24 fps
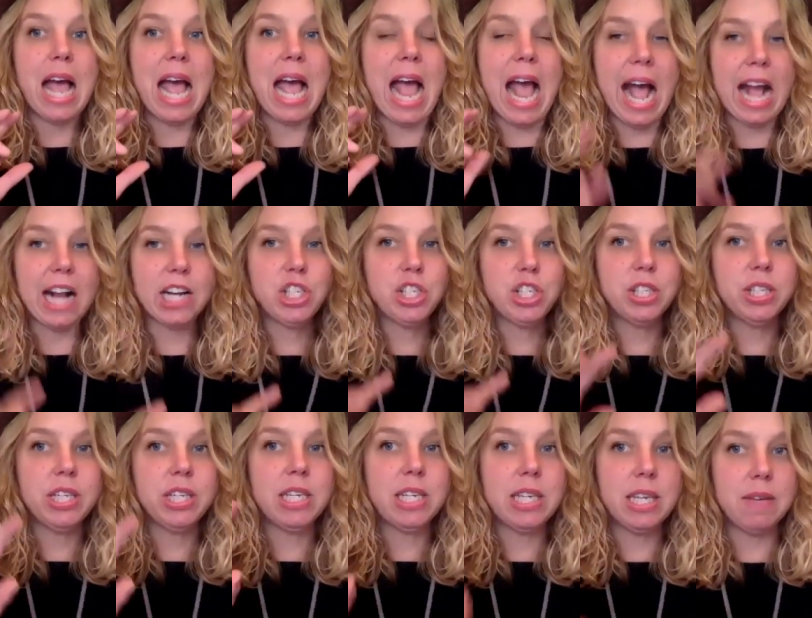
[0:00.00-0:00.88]

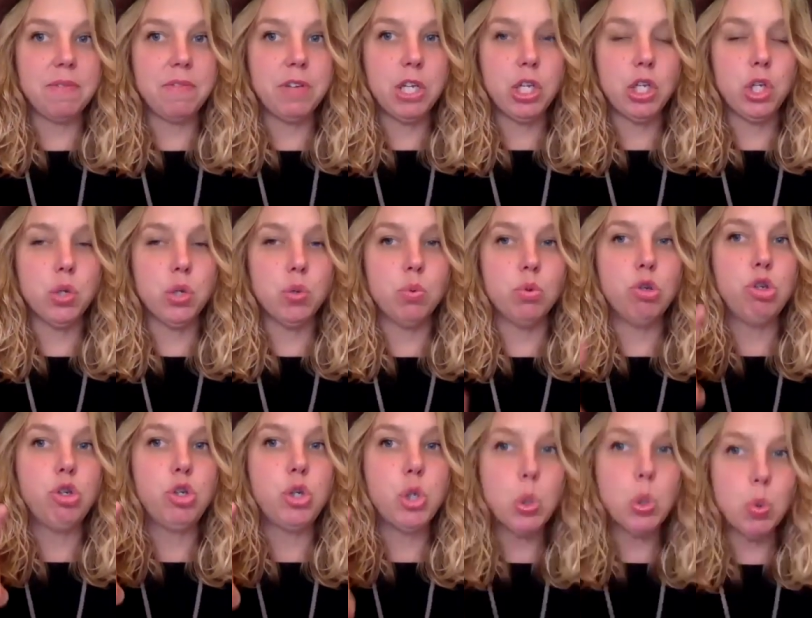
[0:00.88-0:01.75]
actually giving you
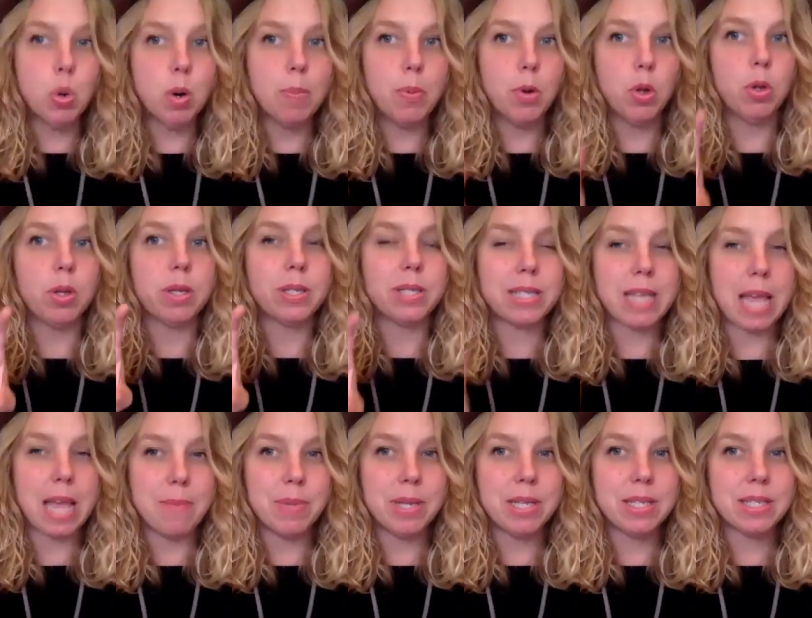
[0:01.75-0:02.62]
doable
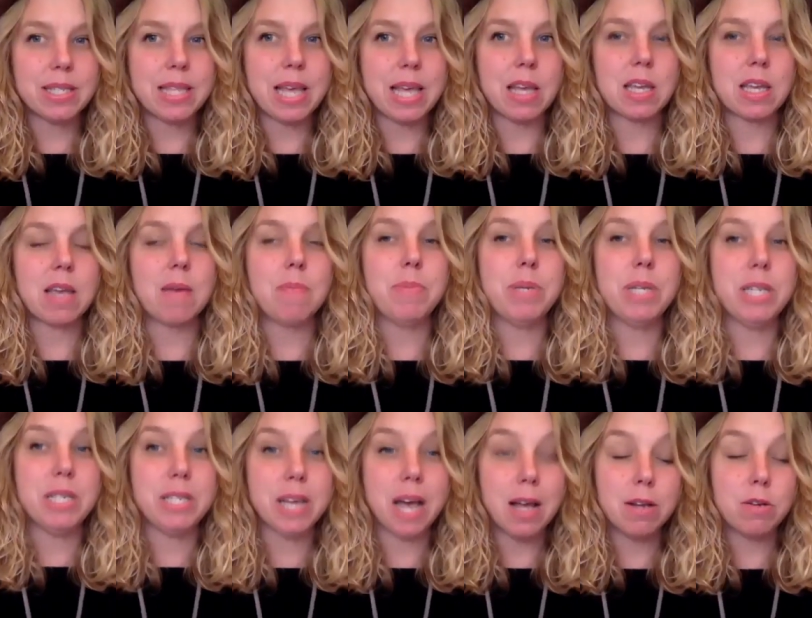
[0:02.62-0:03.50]
assignments that can
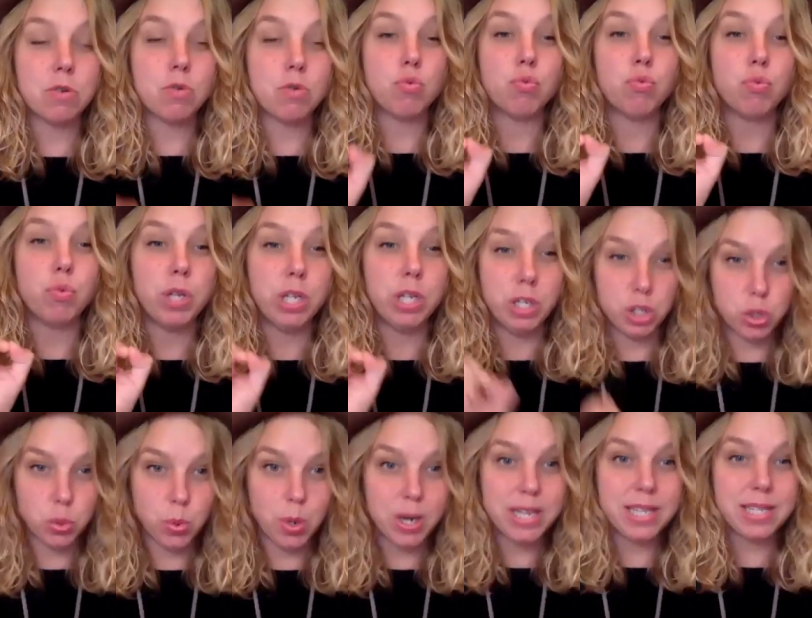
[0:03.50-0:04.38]
be done in
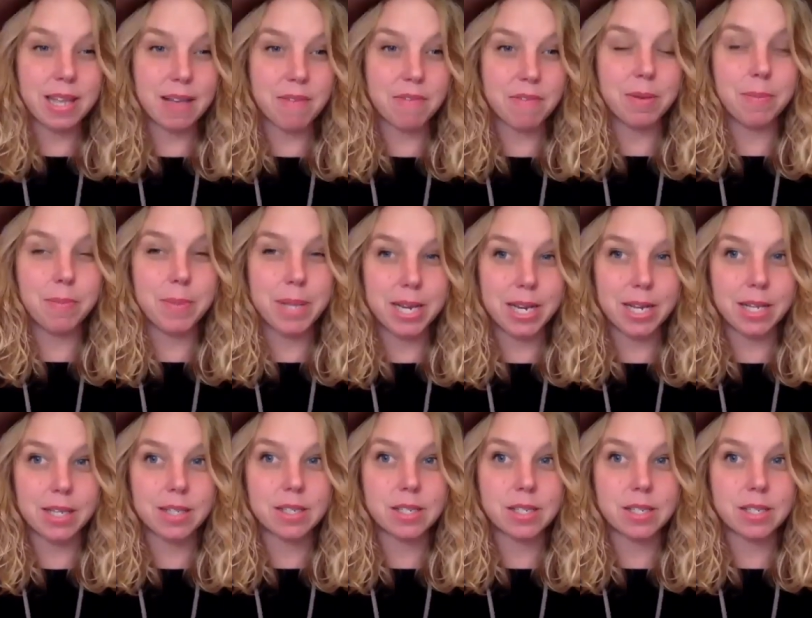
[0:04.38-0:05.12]
27 minutes.